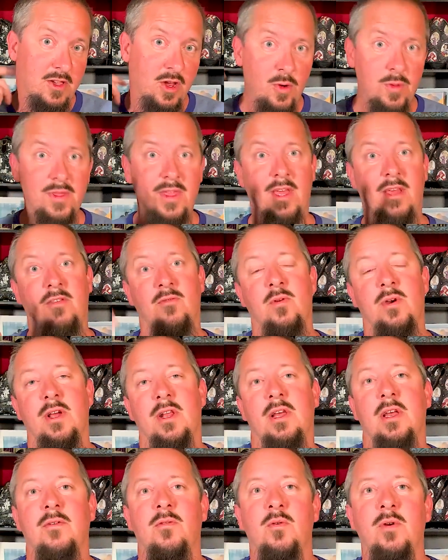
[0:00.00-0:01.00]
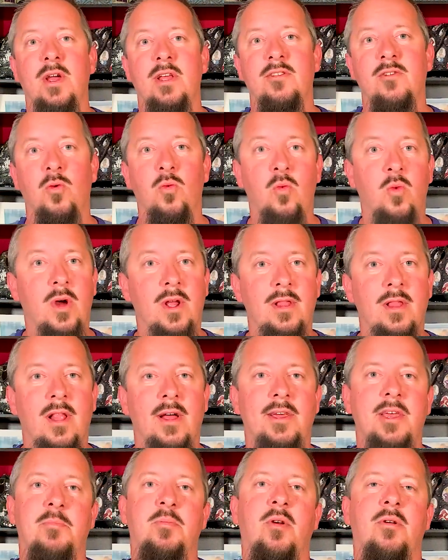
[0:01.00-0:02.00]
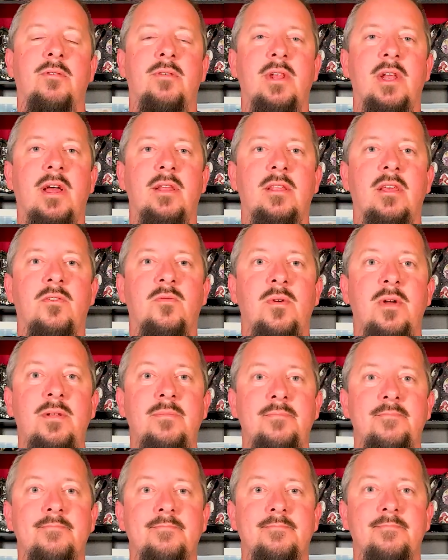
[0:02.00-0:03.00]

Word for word: two things we're going to give away to one lucky person on this one.